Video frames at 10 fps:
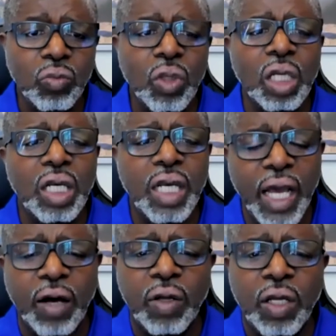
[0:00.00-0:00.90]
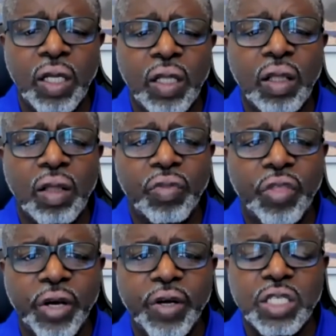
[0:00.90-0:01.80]
Now, there
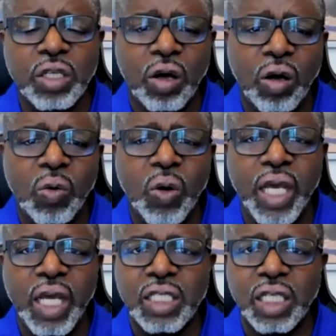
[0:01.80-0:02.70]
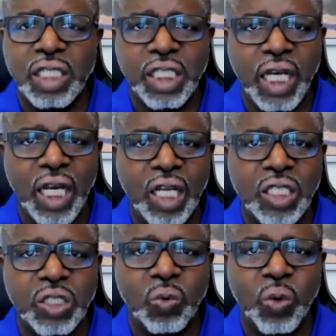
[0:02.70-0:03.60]
is always a challenge
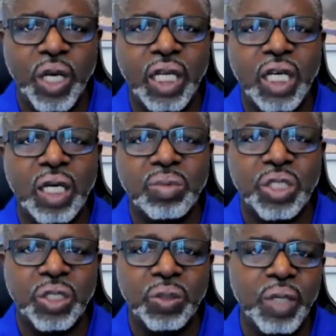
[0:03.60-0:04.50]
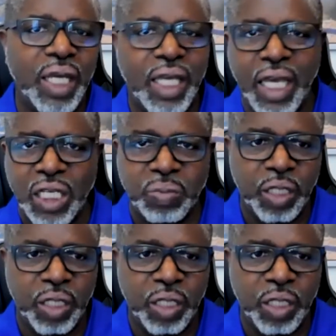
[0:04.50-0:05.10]
when it comes to engagement.